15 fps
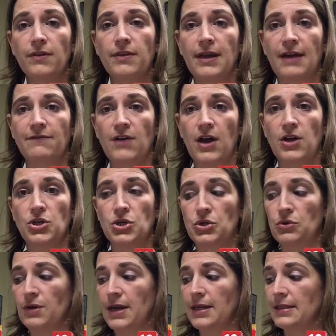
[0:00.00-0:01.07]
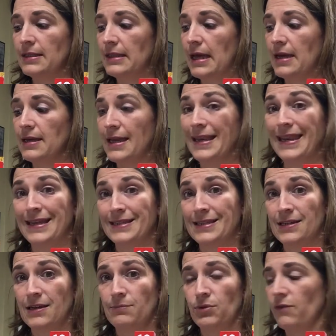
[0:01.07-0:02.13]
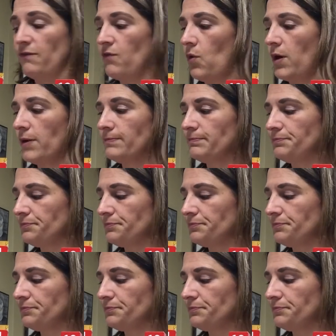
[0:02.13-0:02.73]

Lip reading: that I've got new in lesson number 4.